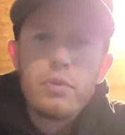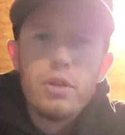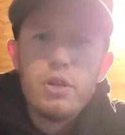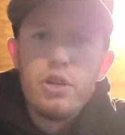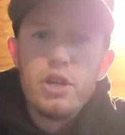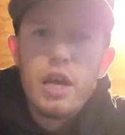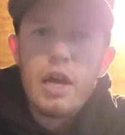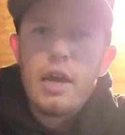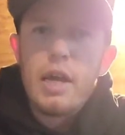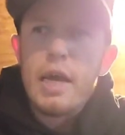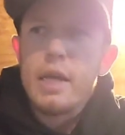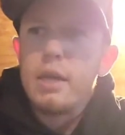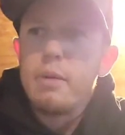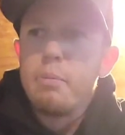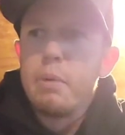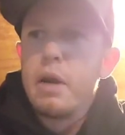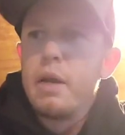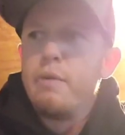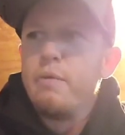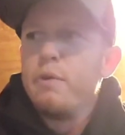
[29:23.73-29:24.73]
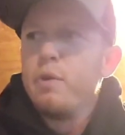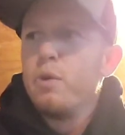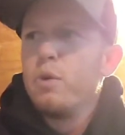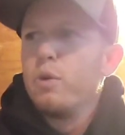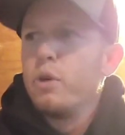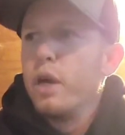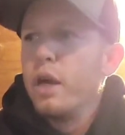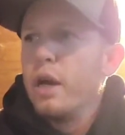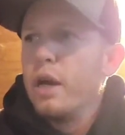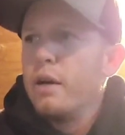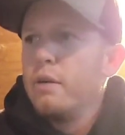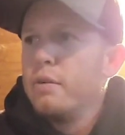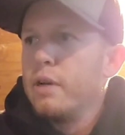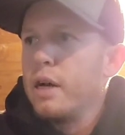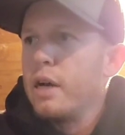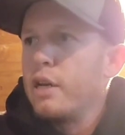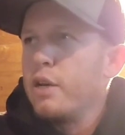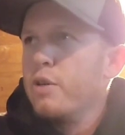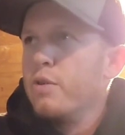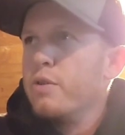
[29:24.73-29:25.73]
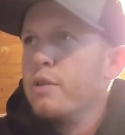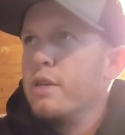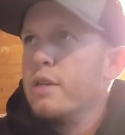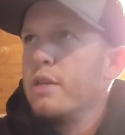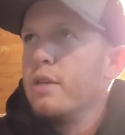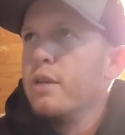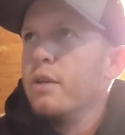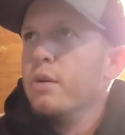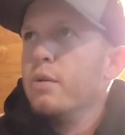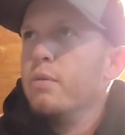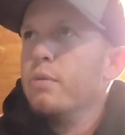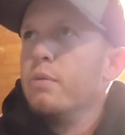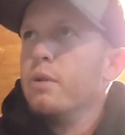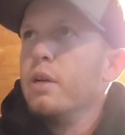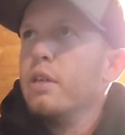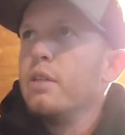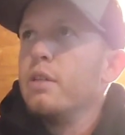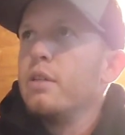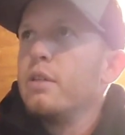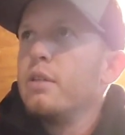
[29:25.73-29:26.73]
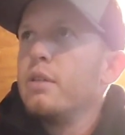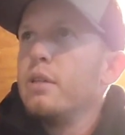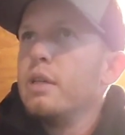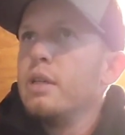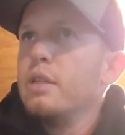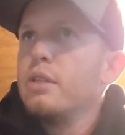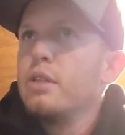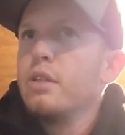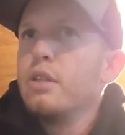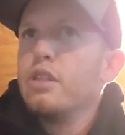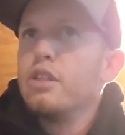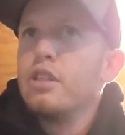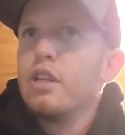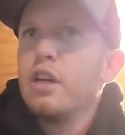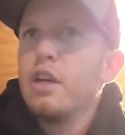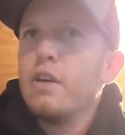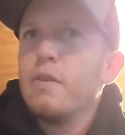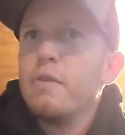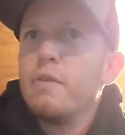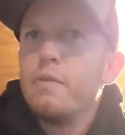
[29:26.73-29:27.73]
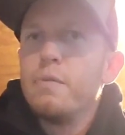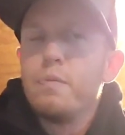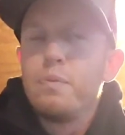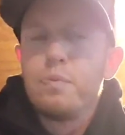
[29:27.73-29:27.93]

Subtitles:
Shout out to bait fuel. Yeah, I use it too. It's good stuff.